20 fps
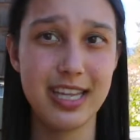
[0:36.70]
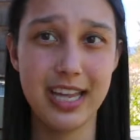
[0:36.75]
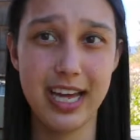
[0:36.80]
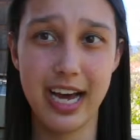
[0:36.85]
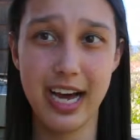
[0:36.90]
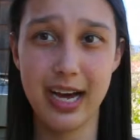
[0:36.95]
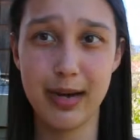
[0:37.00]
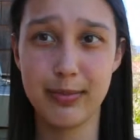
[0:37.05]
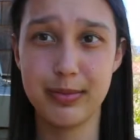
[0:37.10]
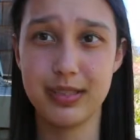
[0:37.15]
the
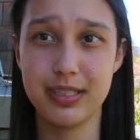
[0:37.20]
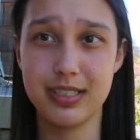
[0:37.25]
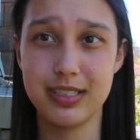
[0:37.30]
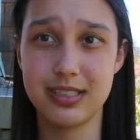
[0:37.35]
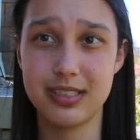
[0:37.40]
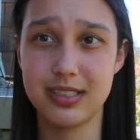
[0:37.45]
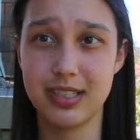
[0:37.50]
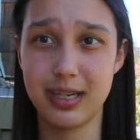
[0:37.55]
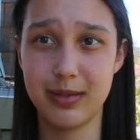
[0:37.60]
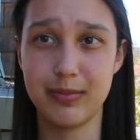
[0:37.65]

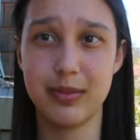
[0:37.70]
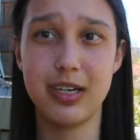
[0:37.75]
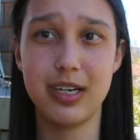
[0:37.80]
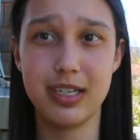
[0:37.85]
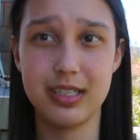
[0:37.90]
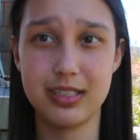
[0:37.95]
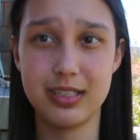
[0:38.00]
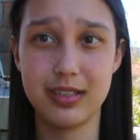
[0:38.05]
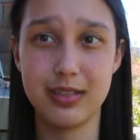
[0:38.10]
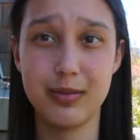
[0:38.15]
happiest, I'm
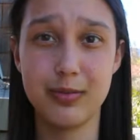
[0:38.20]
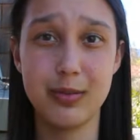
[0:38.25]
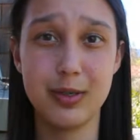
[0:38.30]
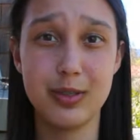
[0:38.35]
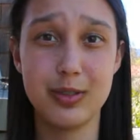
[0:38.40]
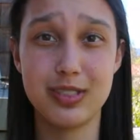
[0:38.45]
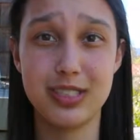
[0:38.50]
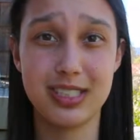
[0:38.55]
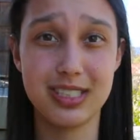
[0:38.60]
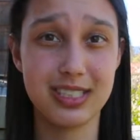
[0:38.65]
not the
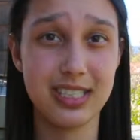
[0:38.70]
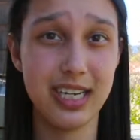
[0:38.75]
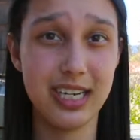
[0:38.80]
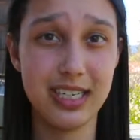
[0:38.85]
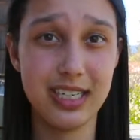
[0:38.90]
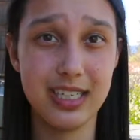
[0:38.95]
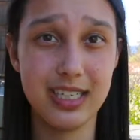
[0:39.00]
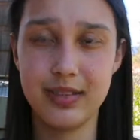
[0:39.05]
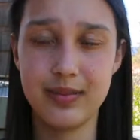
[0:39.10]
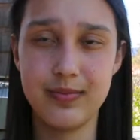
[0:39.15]
most
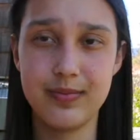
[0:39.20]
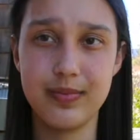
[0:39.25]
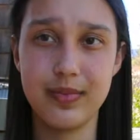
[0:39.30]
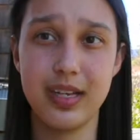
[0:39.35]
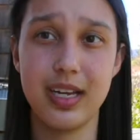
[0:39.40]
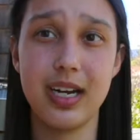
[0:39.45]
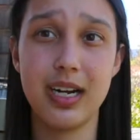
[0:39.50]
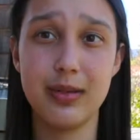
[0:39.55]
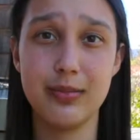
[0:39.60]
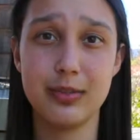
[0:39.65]
excited,
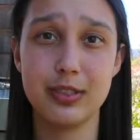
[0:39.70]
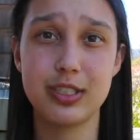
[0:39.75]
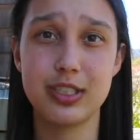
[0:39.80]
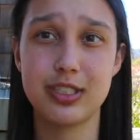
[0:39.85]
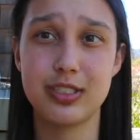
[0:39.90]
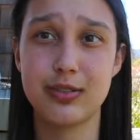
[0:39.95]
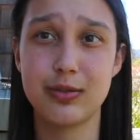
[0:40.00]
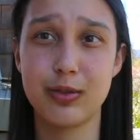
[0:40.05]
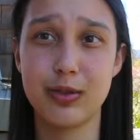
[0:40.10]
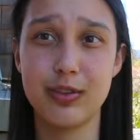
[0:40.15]
and I'm
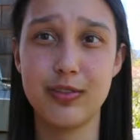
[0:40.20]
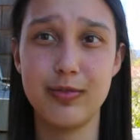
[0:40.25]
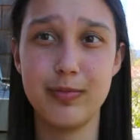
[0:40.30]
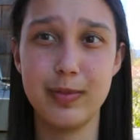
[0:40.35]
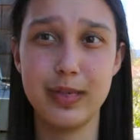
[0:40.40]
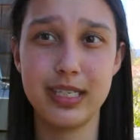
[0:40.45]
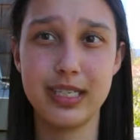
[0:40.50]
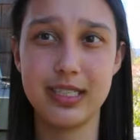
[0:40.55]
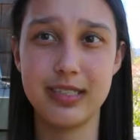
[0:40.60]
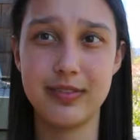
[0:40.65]
just sort of
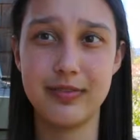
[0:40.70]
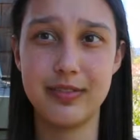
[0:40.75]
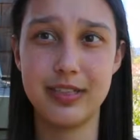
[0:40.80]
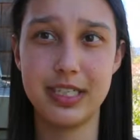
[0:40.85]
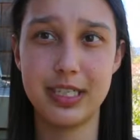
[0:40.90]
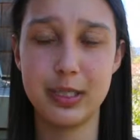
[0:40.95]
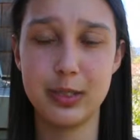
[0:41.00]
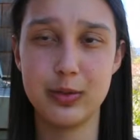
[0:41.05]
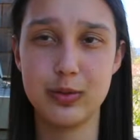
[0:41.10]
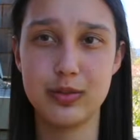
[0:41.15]
making
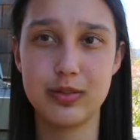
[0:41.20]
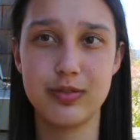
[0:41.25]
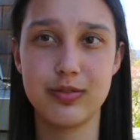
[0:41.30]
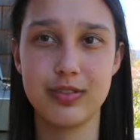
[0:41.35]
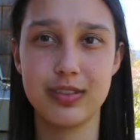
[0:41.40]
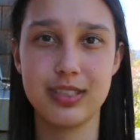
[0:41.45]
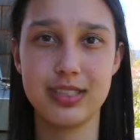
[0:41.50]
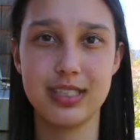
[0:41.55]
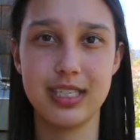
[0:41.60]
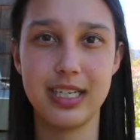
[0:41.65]
videos
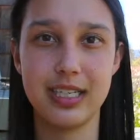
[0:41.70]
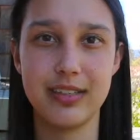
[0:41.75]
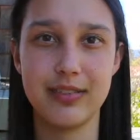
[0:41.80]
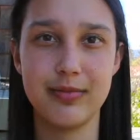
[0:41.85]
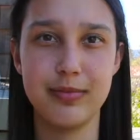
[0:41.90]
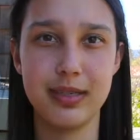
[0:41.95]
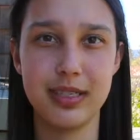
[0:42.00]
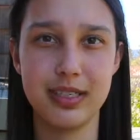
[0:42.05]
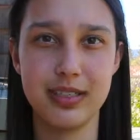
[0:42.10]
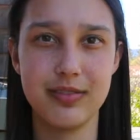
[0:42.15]
for the sake
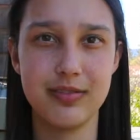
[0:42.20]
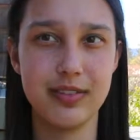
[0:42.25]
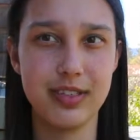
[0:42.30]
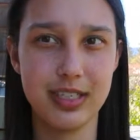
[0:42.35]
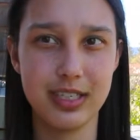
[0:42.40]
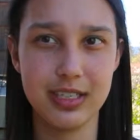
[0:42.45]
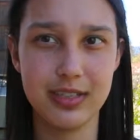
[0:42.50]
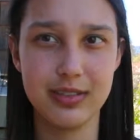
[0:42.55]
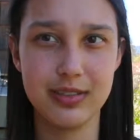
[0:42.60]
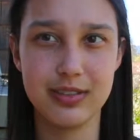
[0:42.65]
of making
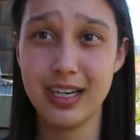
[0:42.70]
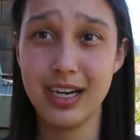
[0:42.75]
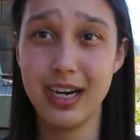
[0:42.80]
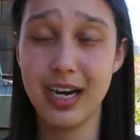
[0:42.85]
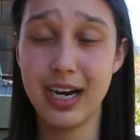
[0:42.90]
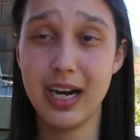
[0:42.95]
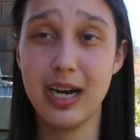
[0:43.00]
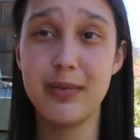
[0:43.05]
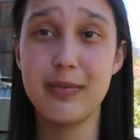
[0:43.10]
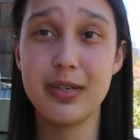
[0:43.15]
videos.
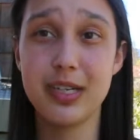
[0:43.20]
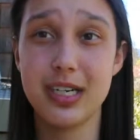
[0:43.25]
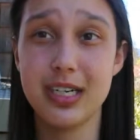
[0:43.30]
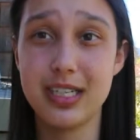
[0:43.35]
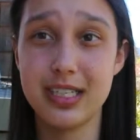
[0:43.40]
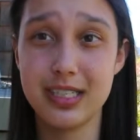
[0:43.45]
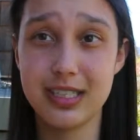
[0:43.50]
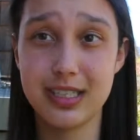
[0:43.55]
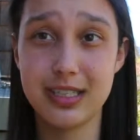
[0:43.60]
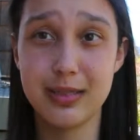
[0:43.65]
I'm
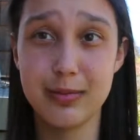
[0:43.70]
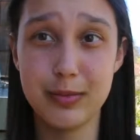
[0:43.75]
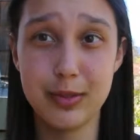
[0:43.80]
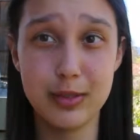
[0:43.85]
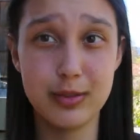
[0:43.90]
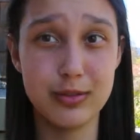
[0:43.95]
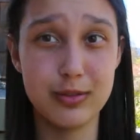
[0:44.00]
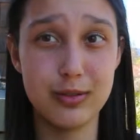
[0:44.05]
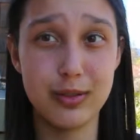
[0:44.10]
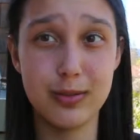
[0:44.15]
not the
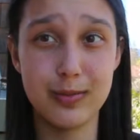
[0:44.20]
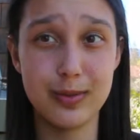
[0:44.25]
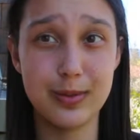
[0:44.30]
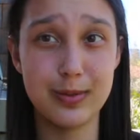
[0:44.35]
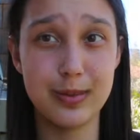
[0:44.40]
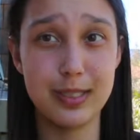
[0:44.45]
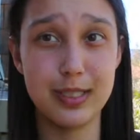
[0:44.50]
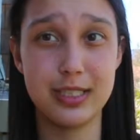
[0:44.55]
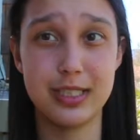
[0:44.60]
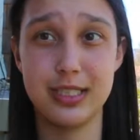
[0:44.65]
most
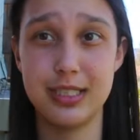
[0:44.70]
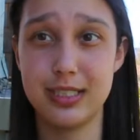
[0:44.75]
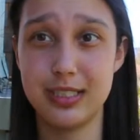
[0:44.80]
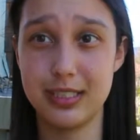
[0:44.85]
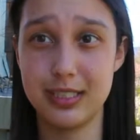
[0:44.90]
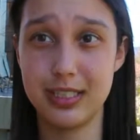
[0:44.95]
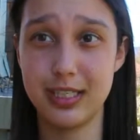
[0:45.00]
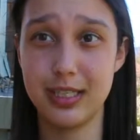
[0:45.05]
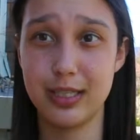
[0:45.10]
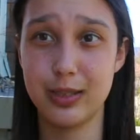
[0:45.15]
normal
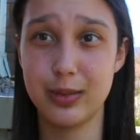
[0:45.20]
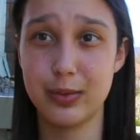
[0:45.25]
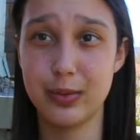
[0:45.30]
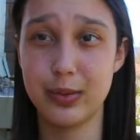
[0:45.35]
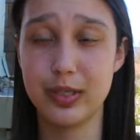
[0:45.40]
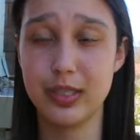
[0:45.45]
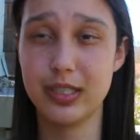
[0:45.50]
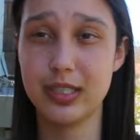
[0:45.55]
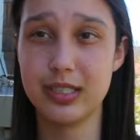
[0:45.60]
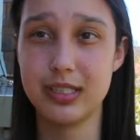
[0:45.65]
person in the
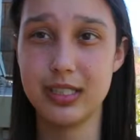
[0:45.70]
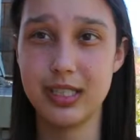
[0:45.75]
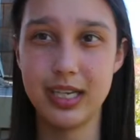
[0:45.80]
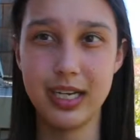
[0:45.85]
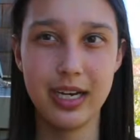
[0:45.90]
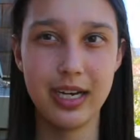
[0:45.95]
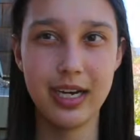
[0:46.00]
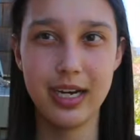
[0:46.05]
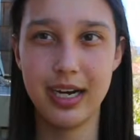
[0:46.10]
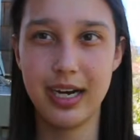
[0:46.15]
world.
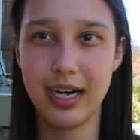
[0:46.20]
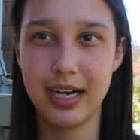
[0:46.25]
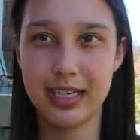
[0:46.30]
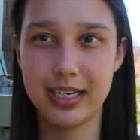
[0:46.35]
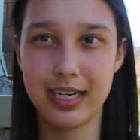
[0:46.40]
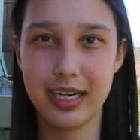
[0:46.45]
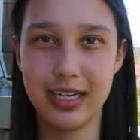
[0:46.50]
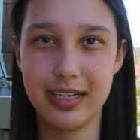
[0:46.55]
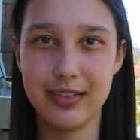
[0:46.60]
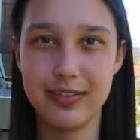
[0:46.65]
I
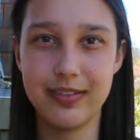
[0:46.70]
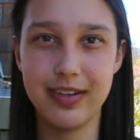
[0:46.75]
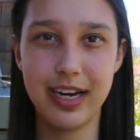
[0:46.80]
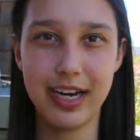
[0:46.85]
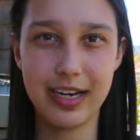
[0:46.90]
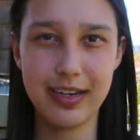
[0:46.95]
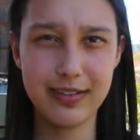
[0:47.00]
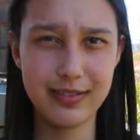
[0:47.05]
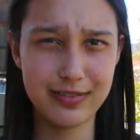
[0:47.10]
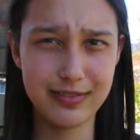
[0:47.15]
kind of
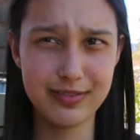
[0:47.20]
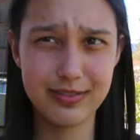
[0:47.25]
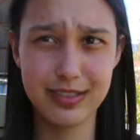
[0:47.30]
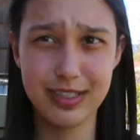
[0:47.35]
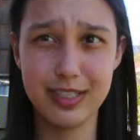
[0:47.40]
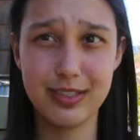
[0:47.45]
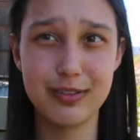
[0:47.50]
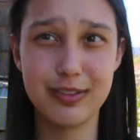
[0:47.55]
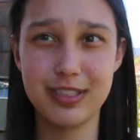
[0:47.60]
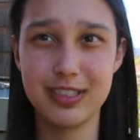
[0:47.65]
have
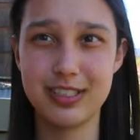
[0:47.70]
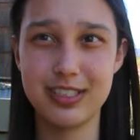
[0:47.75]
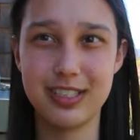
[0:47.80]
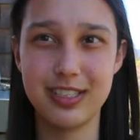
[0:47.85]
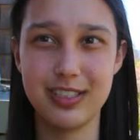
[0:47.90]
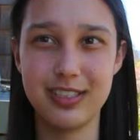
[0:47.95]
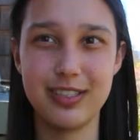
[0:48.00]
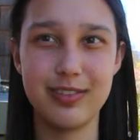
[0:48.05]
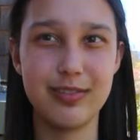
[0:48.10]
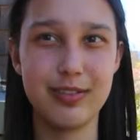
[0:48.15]
interests
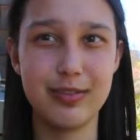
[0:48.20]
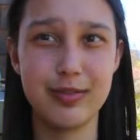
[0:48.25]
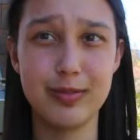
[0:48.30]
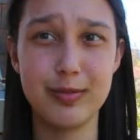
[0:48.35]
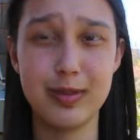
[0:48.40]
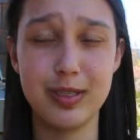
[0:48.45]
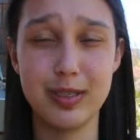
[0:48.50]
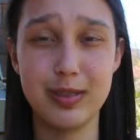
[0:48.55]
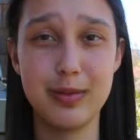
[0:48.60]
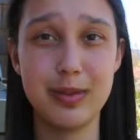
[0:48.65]
that are different
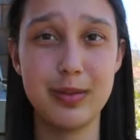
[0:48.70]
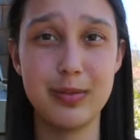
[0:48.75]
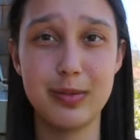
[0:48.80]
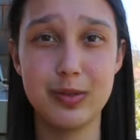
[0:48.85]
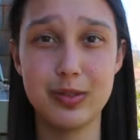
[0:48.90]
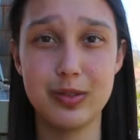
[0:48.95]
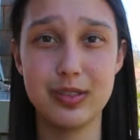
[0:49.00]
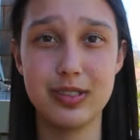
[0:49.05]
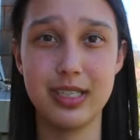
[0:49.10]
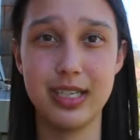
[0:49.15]
from other
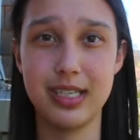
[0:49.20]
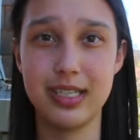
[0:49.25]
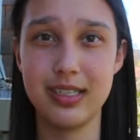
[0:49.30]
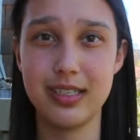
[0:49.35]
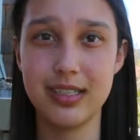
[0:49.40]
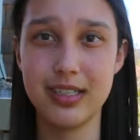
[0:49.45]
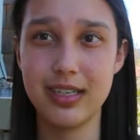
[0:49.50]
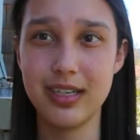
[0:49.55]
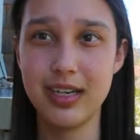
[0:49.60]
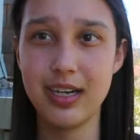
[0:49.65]
people's, and